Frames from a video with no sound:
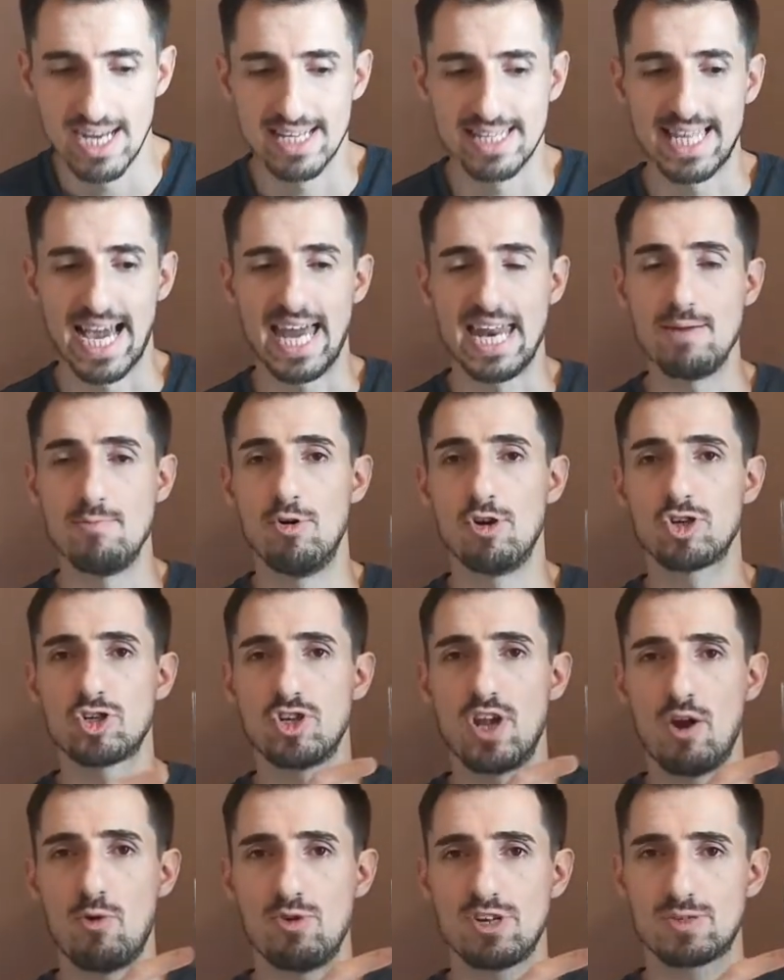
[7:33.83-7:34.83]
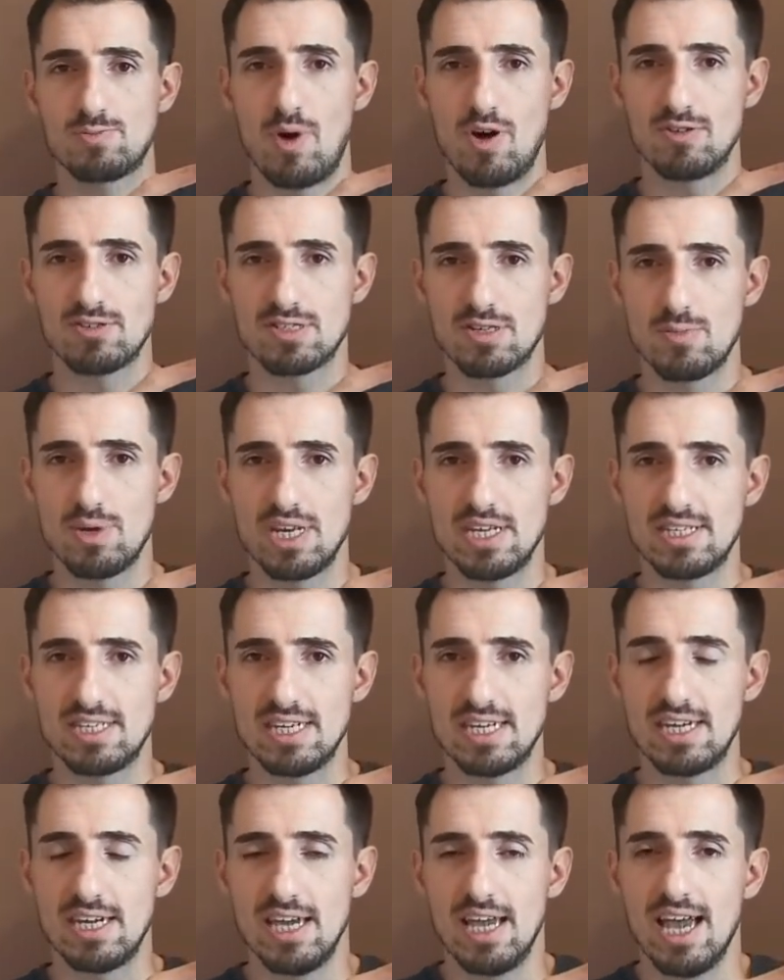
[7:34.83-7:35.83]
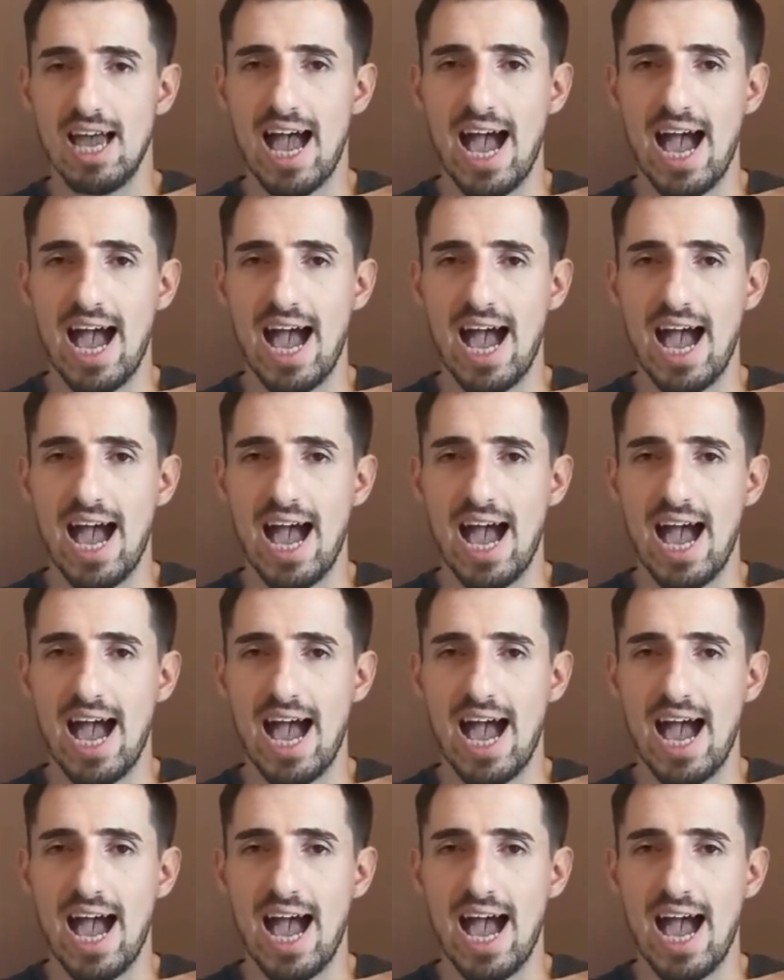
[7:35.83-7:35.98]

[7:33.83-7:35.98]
that emotional responsibility,